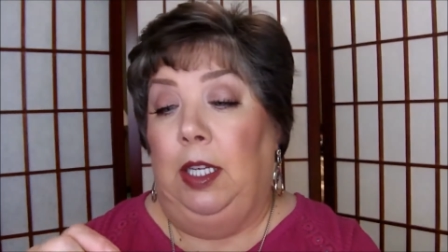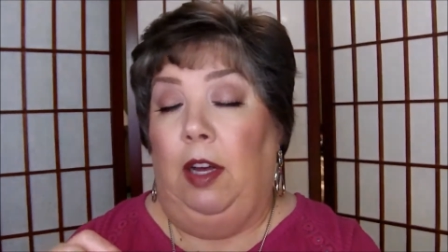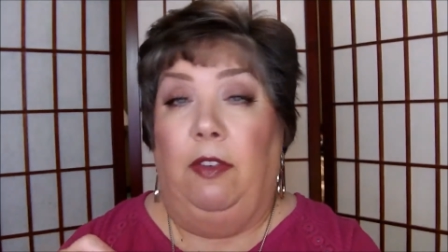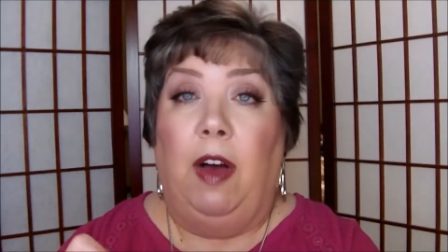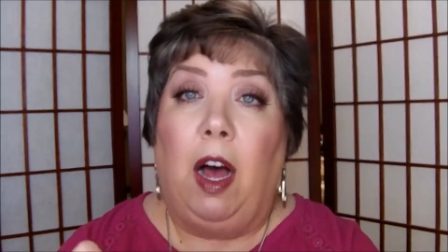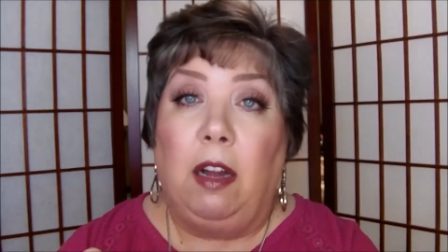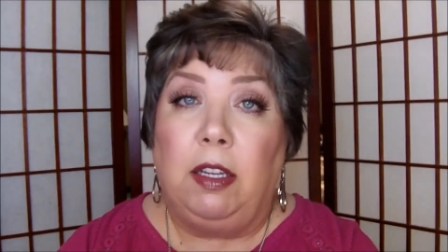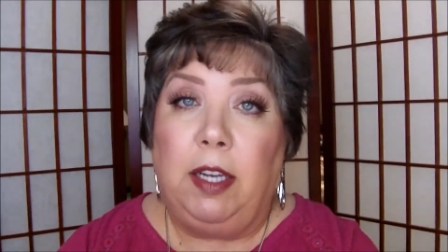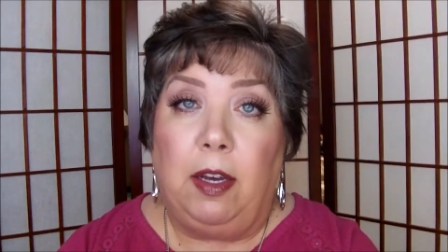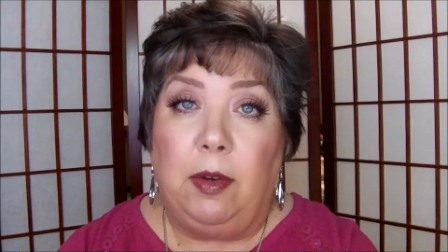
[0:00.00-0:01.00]
of
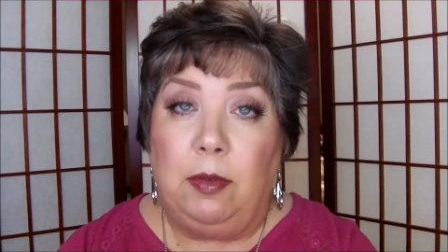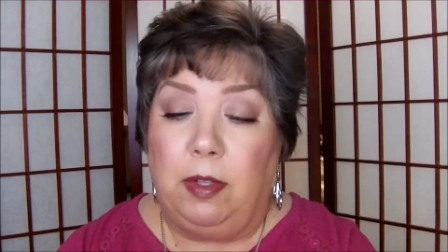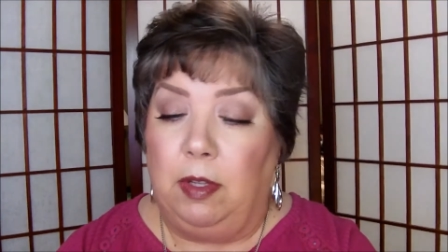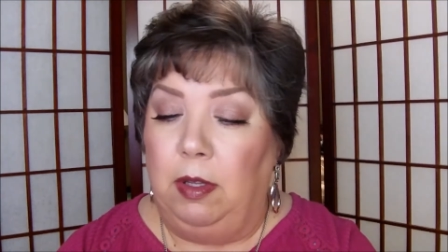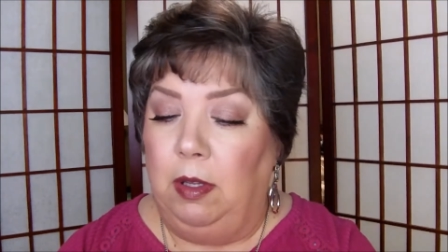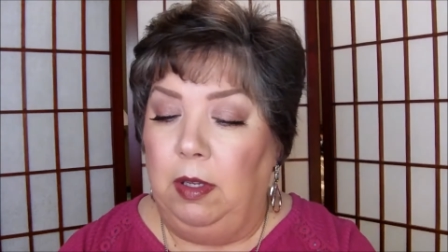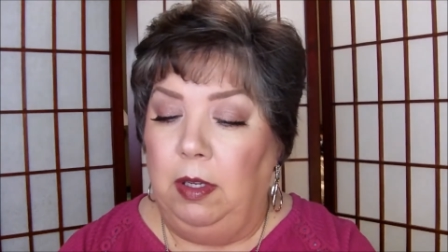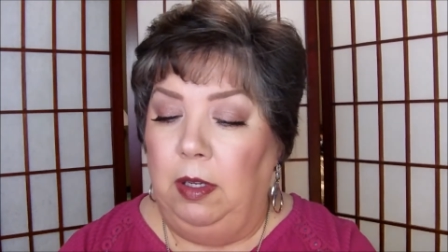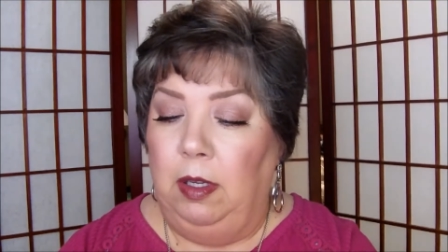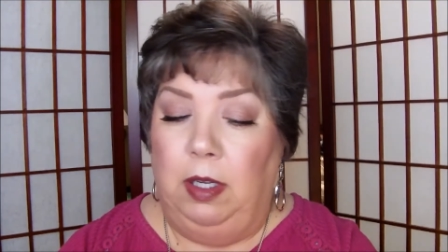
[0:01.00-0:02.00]
Hall & Oates?
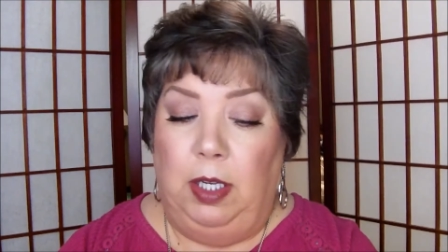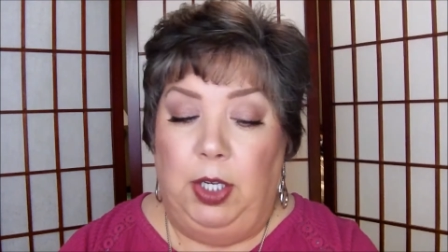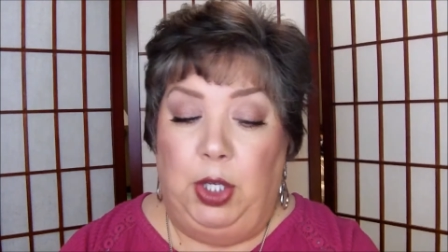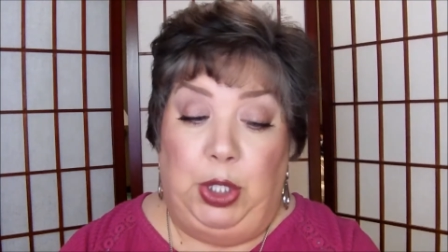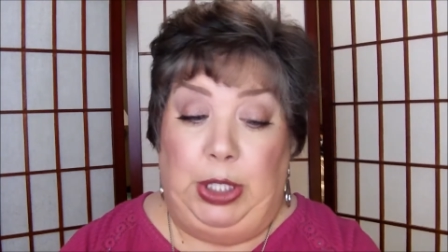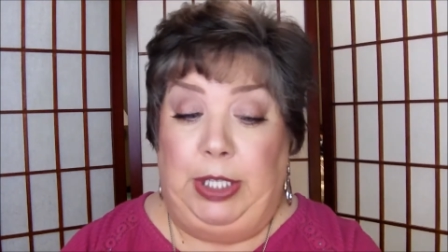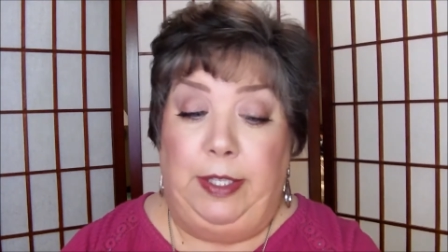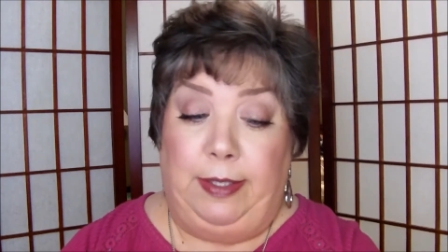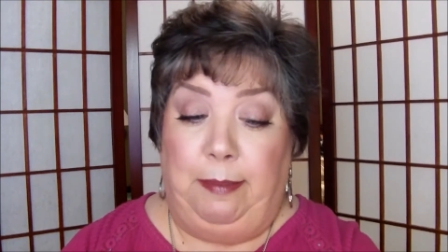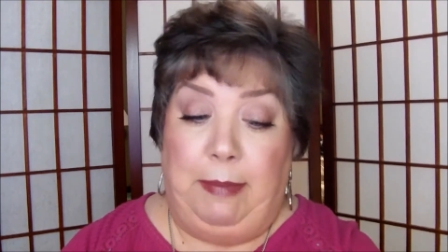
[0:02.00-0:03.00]

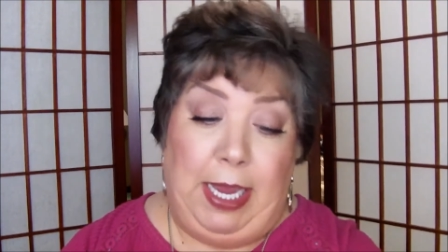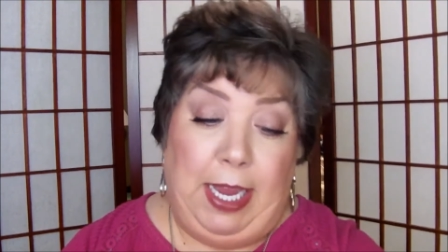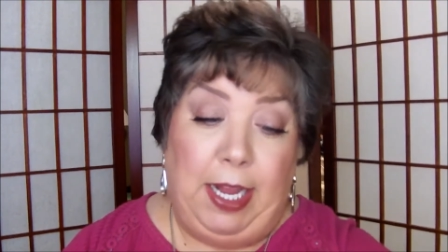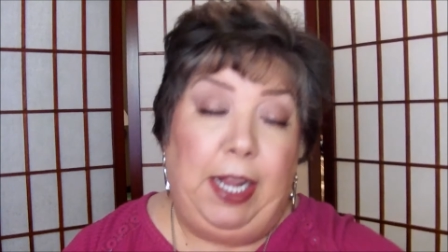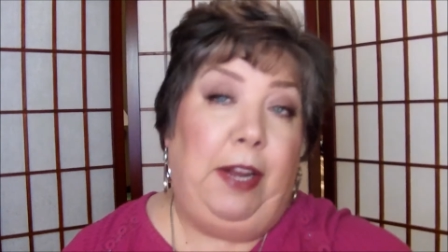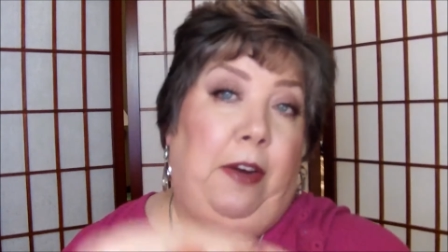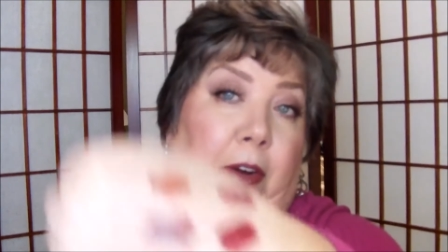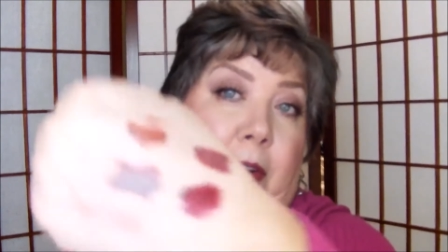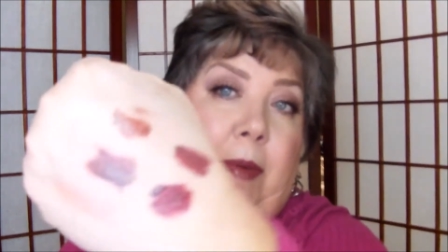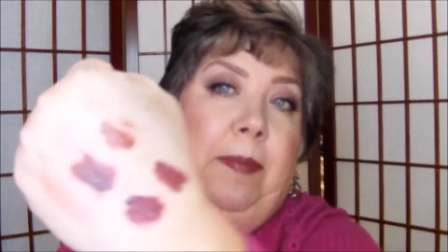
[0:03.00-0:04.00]
She's a man eater.